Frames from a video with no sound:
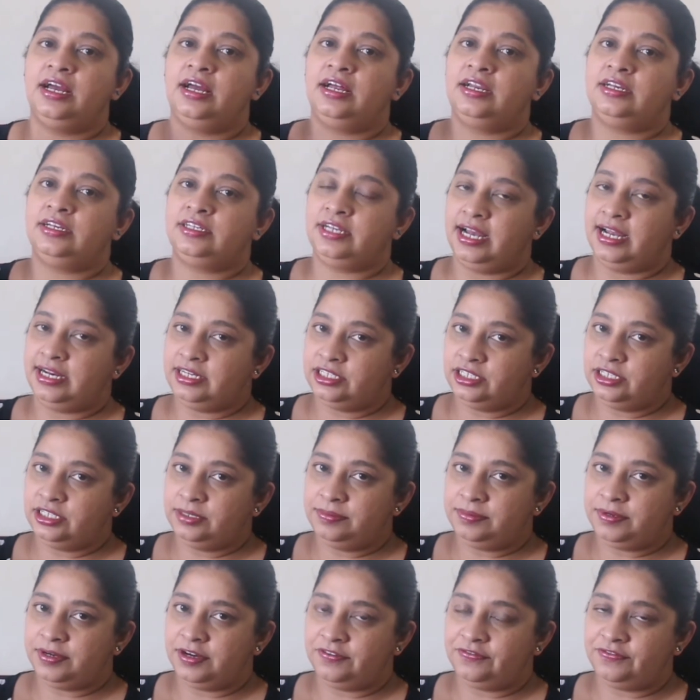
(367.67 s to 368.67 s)
dietary
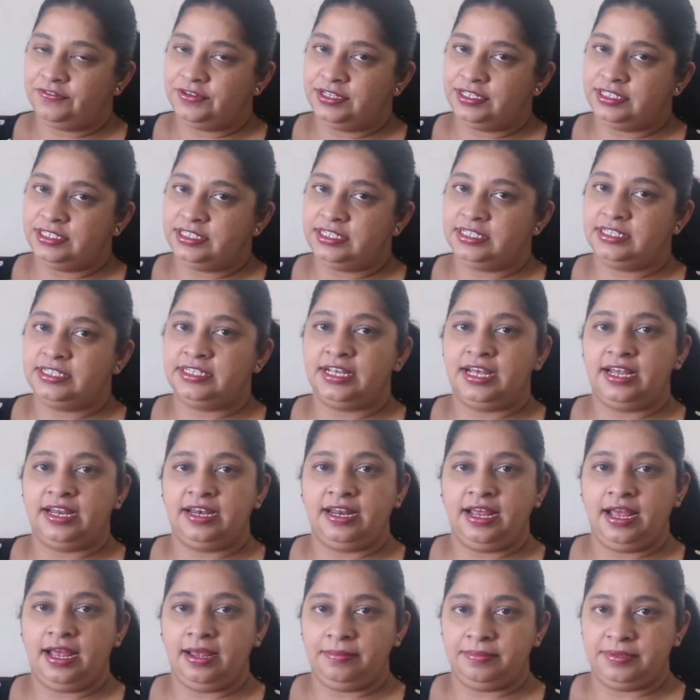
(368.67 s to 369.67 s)
preferences and
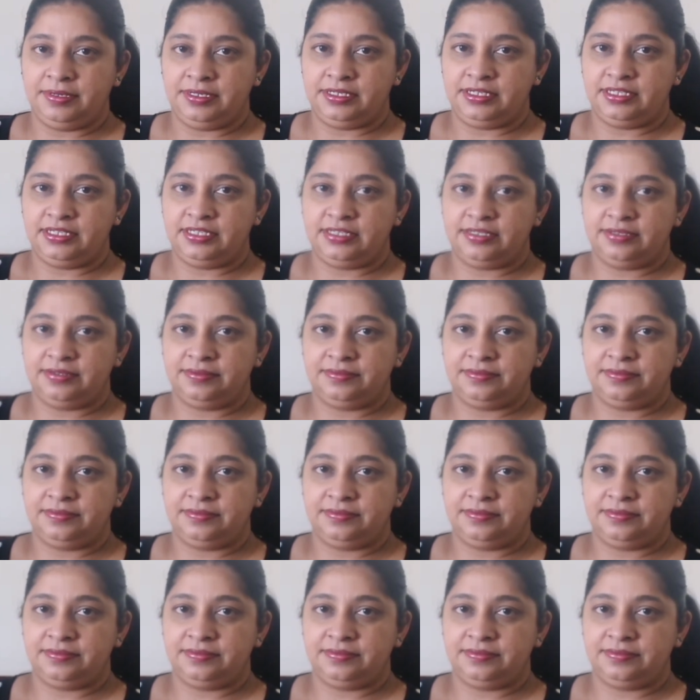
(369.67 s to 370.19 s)
habits.